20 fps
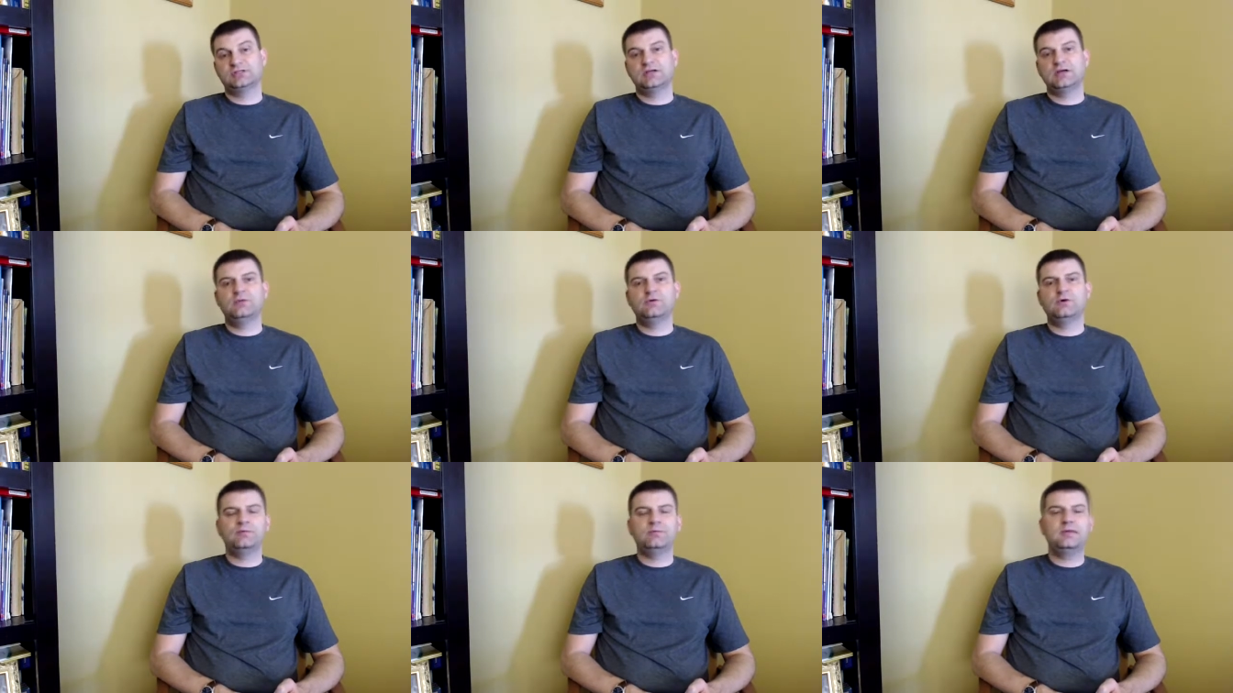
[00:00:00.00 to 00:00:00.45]
They
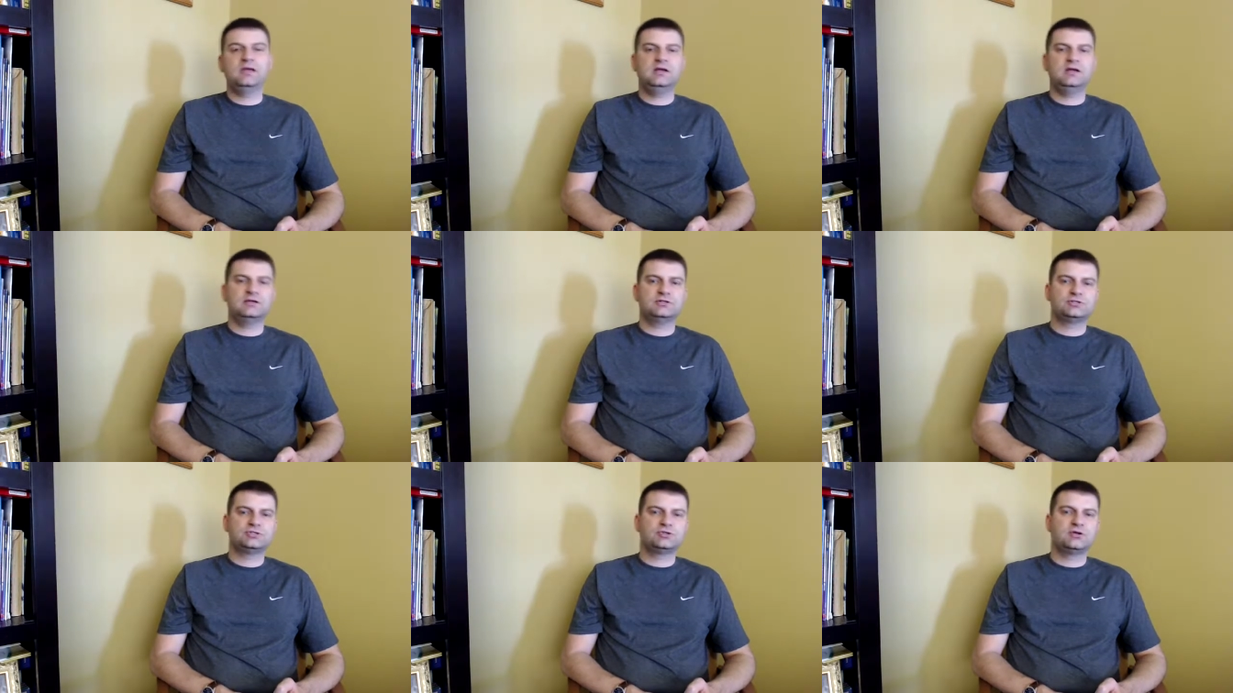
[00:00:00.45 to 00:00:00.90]
were being
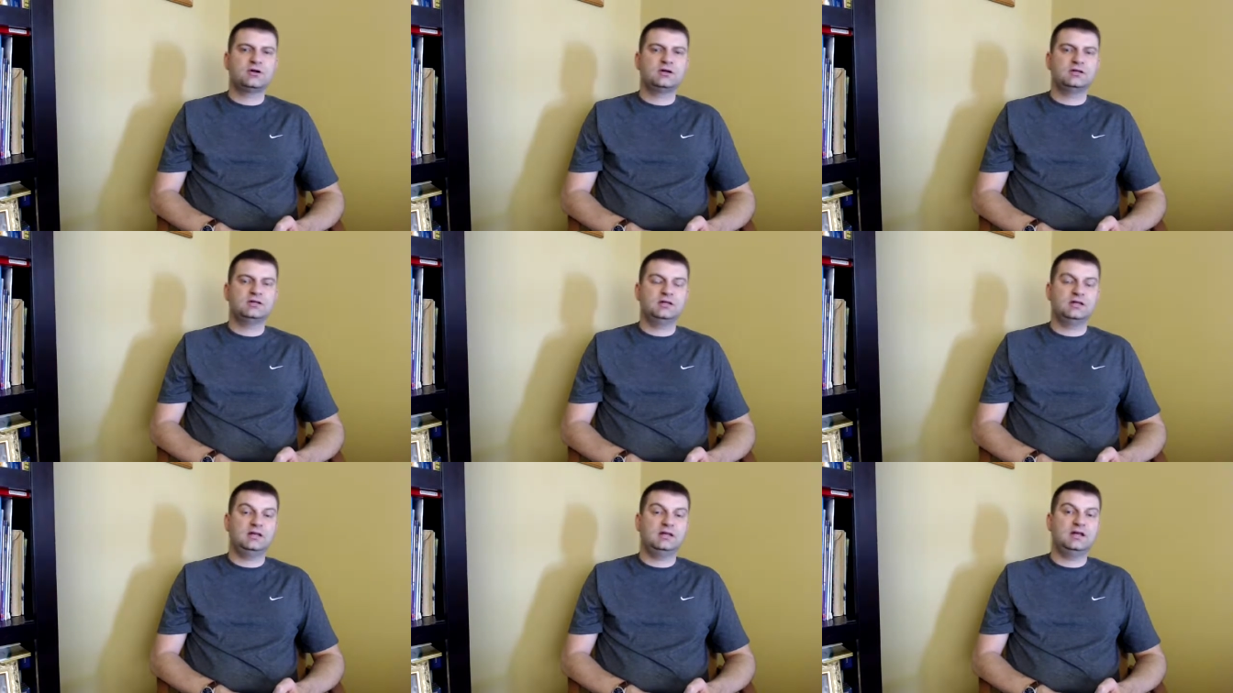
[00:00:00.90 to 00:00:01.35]

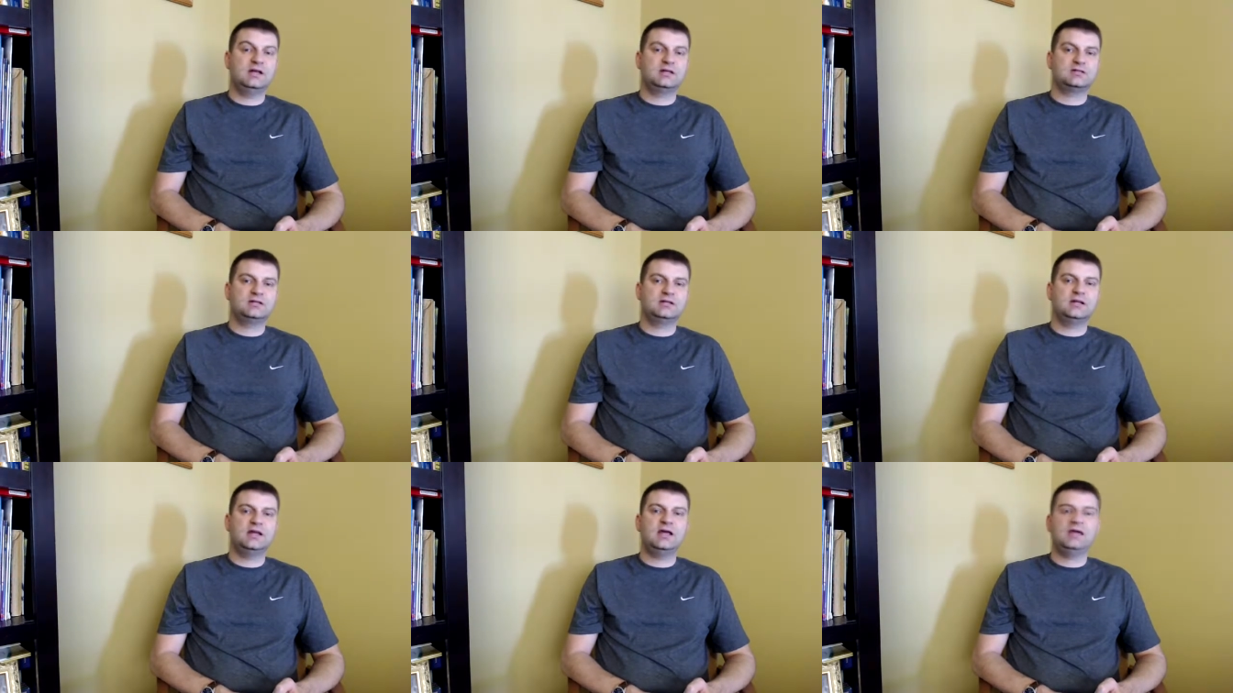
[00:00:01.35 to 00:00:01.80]
instructed that as
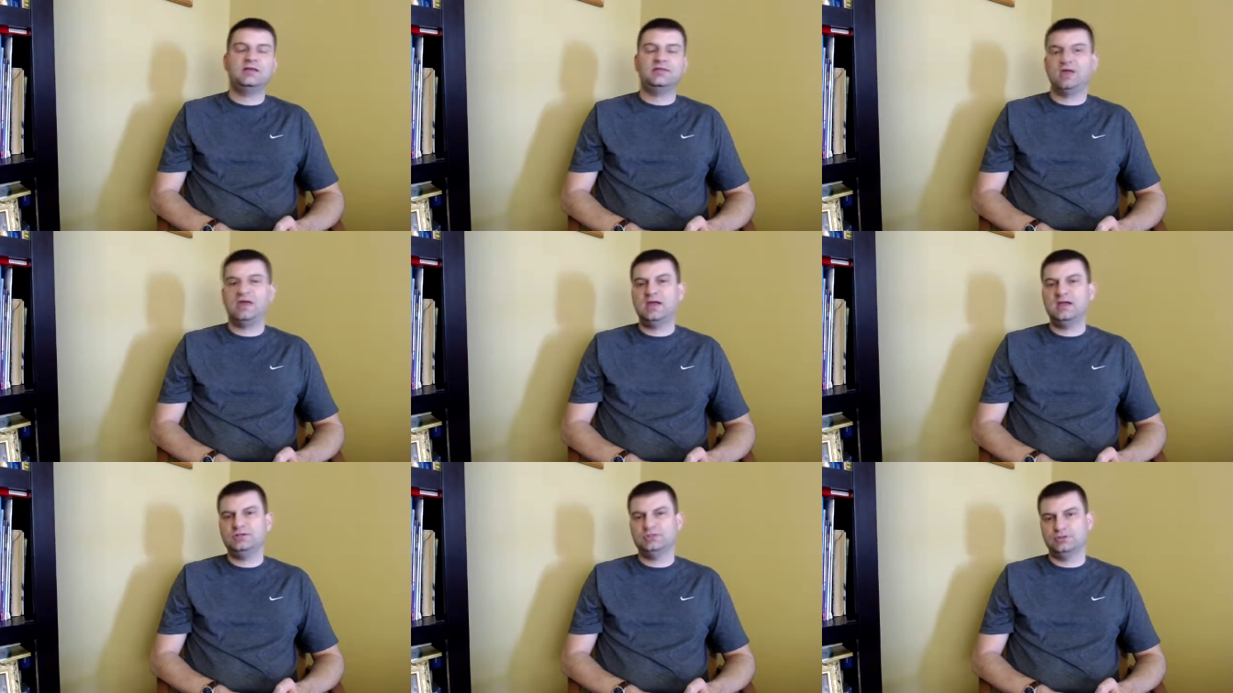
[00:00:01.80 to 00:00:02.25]
the death
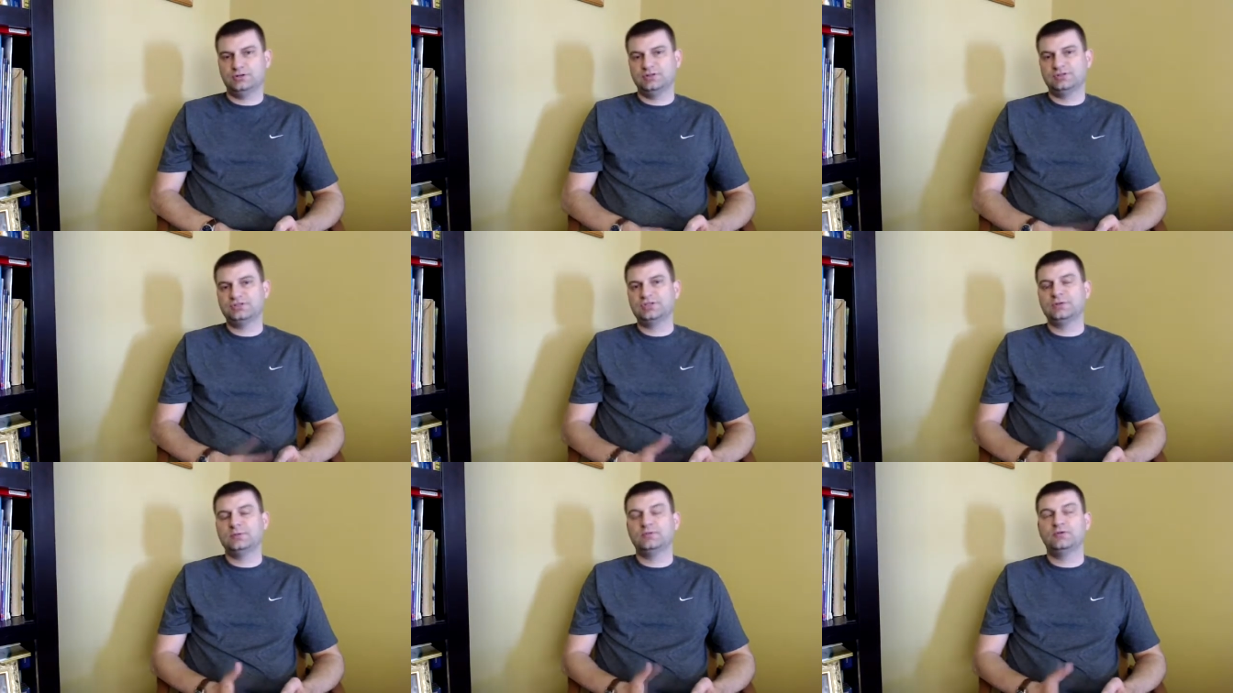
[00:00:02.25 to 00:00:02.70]
angel,
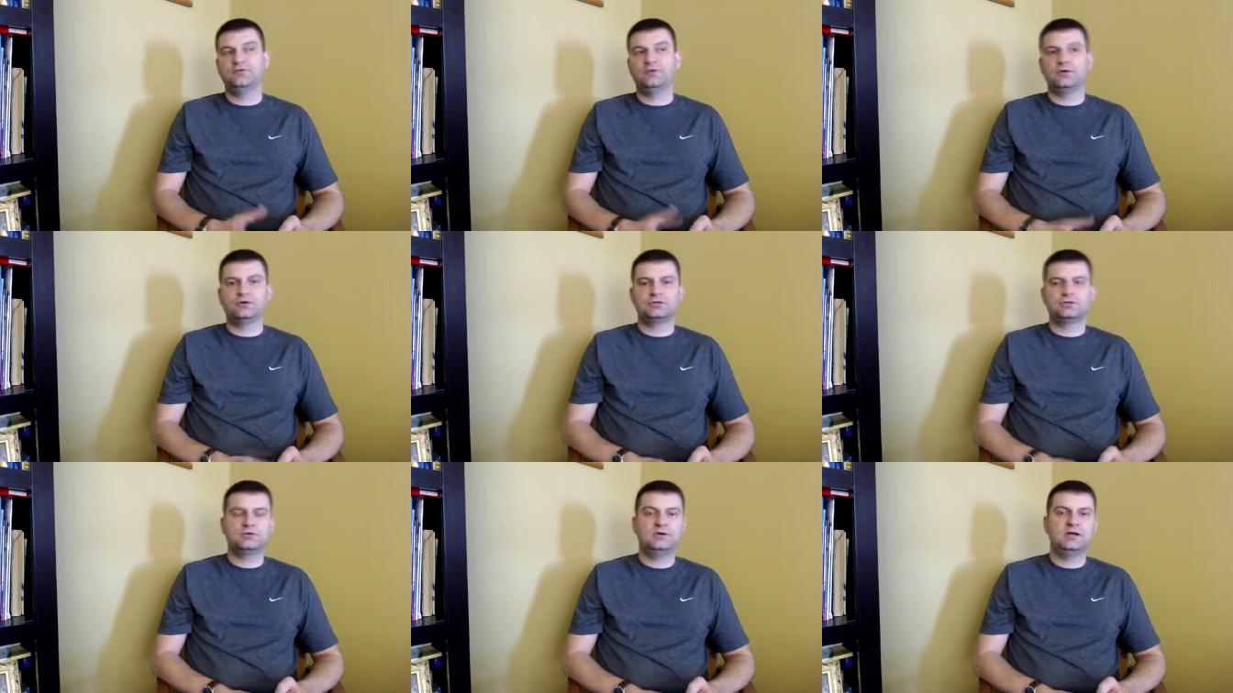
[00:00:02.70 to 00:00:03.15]
as some
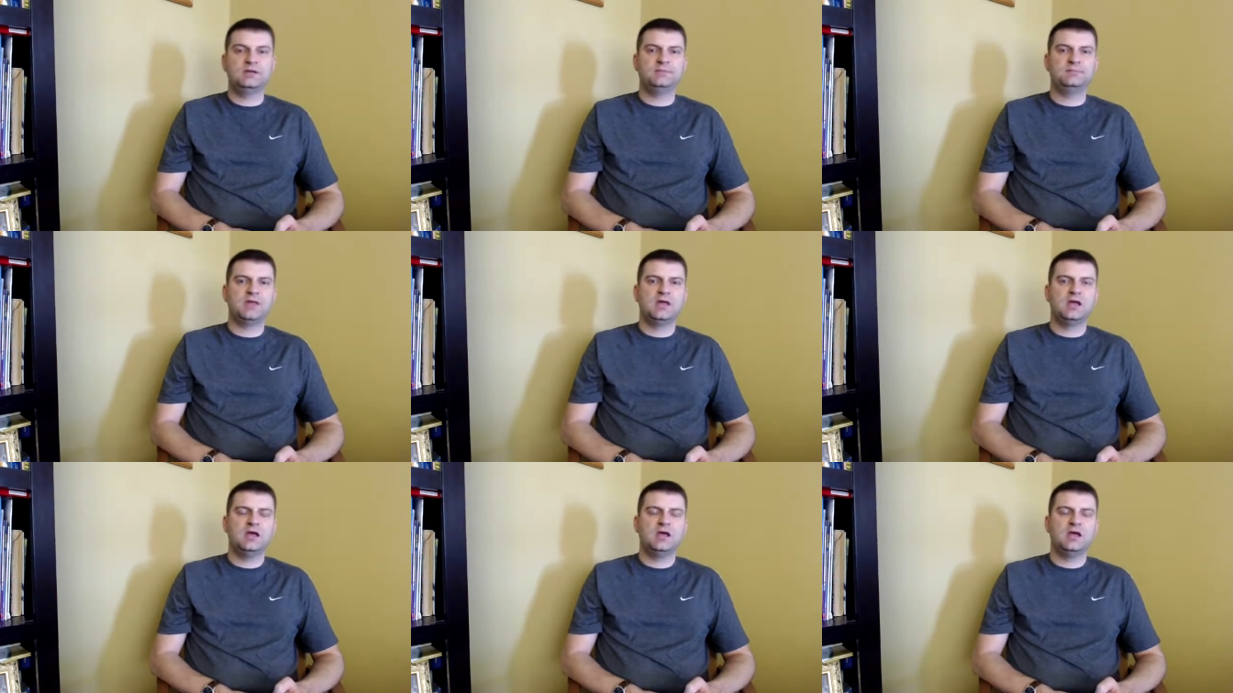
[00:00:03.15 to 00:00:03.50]
refer to it,